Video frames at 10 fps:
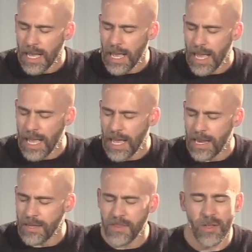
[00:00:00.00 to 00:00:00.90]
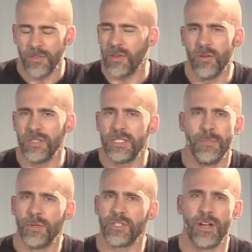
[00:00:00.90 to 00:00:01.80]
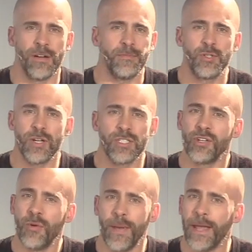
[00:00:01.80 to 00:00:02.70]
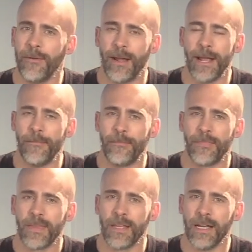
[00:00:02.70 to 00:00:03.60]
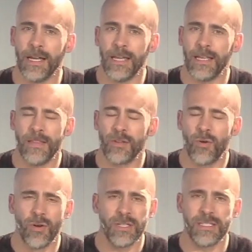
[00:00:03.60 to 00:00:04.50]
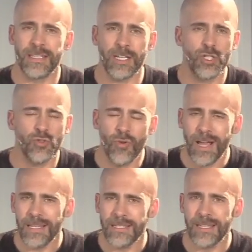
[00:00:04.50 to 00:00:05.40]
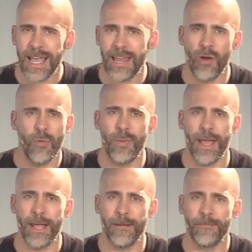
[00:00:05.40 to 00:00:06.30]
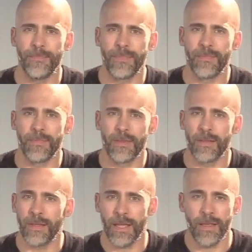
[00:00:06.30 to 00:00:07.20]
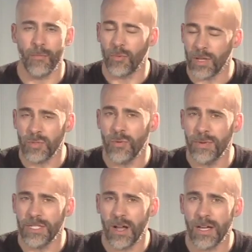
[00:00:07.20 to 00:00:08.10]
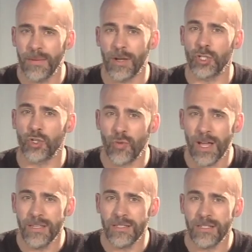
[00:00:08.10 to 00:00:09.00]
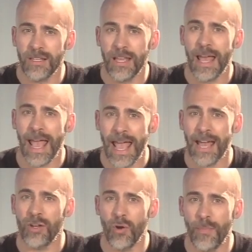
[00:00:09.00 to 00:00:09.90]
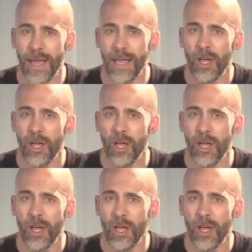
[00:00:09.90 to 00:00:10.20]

And the old simple song, Trust and Obey, right? And the chorus is like, trust and obey. And that's what we've been talking about, trust and obey.